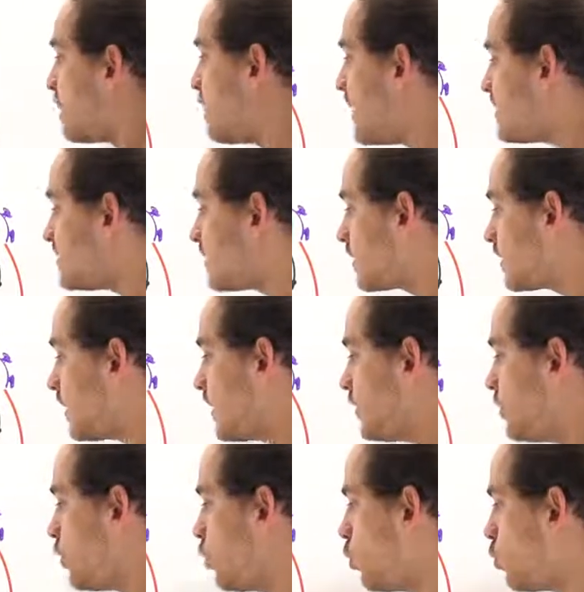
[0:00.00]
basically
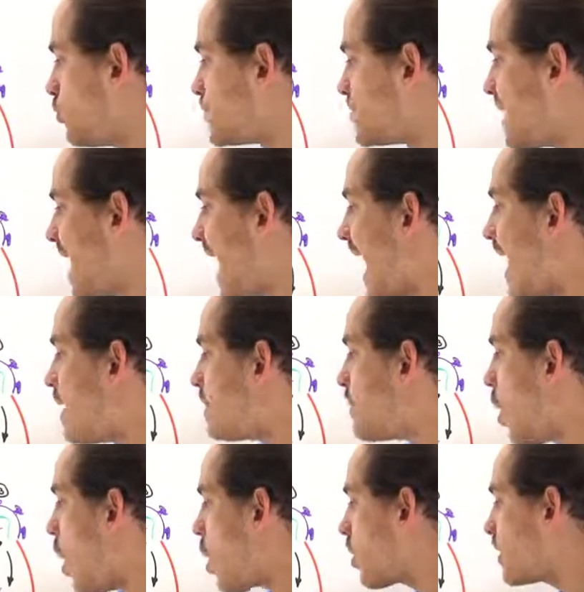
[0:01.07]
use the
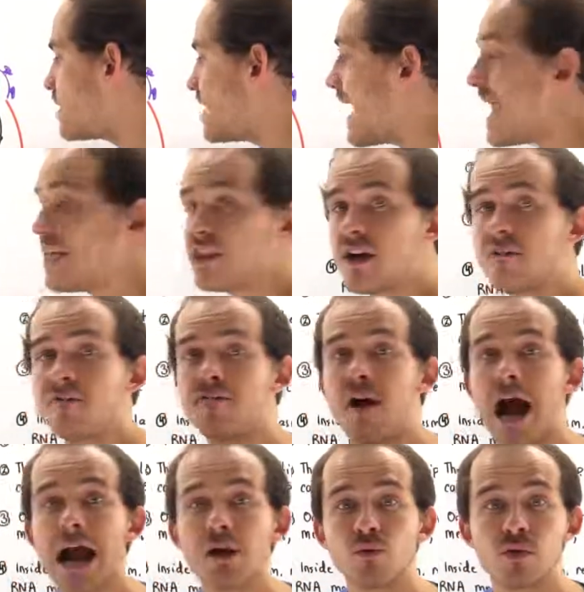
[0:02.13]
mRNA, the
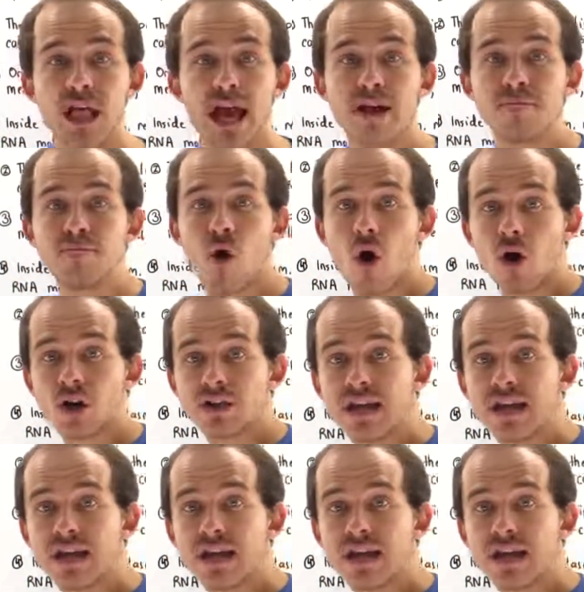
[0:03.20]
viral mRNA,